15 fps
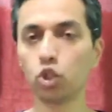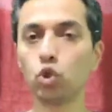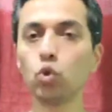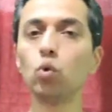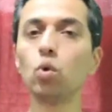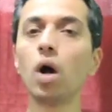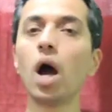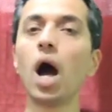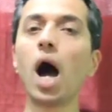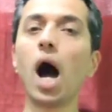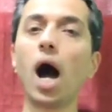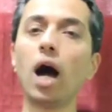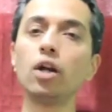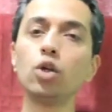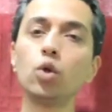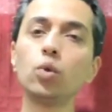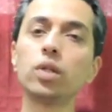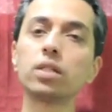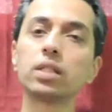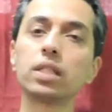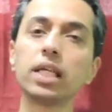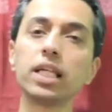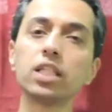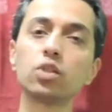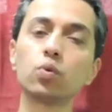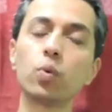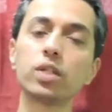to undo the things